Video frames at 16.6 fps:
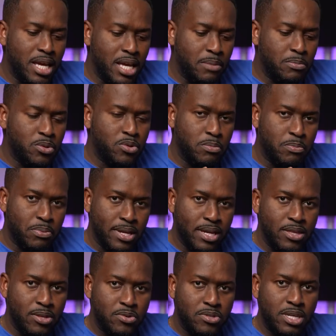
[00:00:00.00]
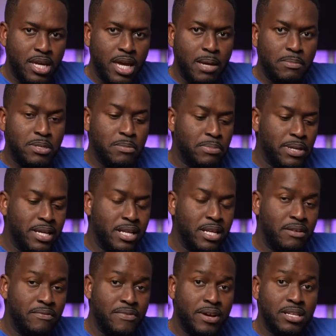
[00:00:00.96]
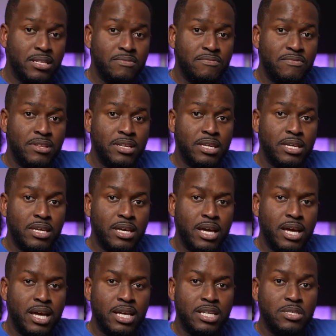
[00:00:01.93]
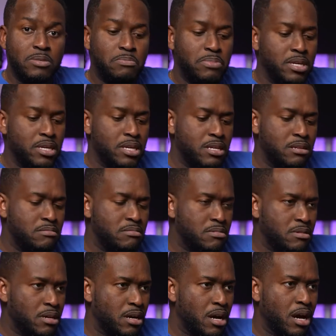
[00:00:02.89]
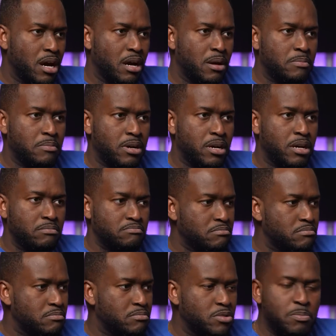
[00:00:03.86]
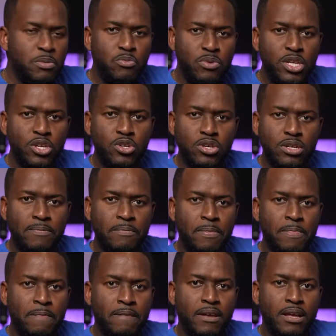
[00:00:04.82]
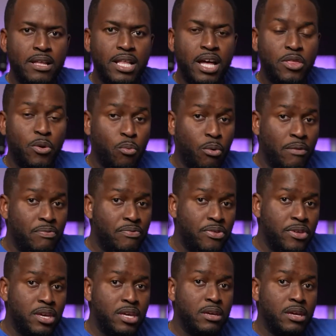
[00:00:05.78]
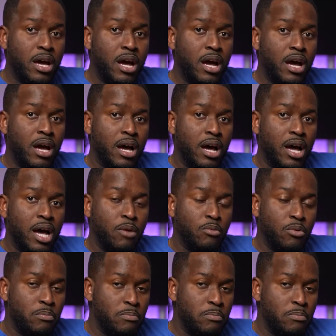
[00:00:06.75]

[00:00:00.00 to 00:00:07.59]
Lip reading: able to play those games and play it effectively has been, it's been really good. Now, the one thing I will